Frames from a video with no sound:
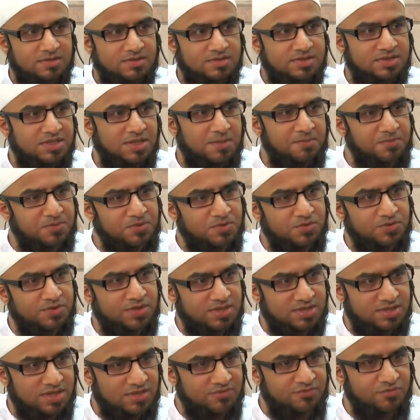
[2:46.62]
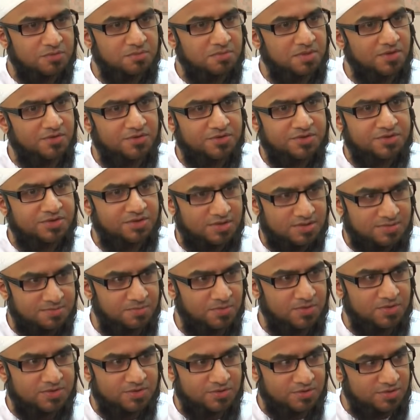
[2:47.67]
Steps to successful marriage, there's
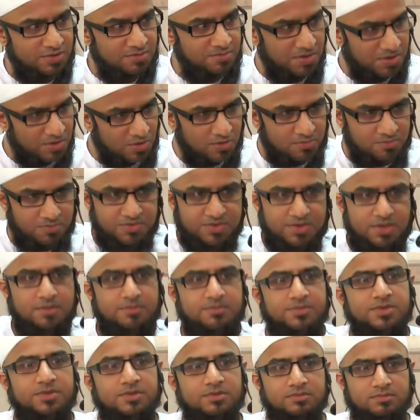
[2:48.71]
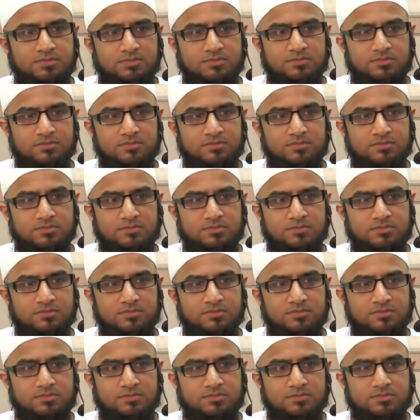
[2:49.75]
books written by non-Muslims.